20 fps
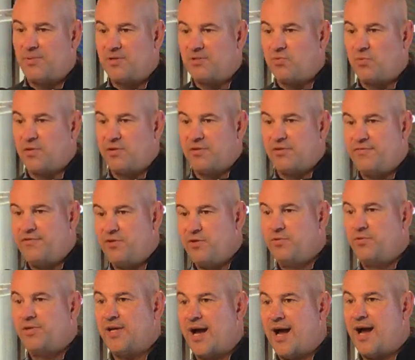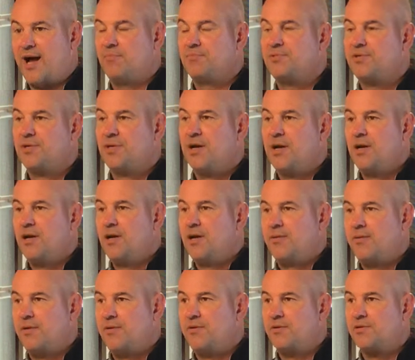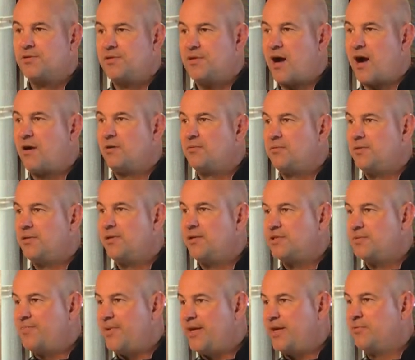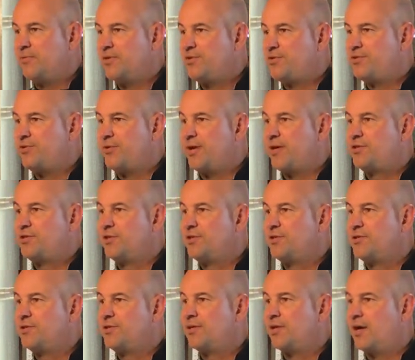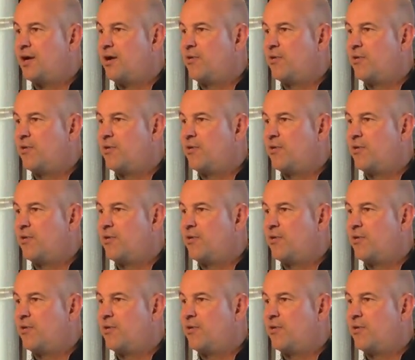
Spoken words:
It's one of the few times that there's not as many restrictions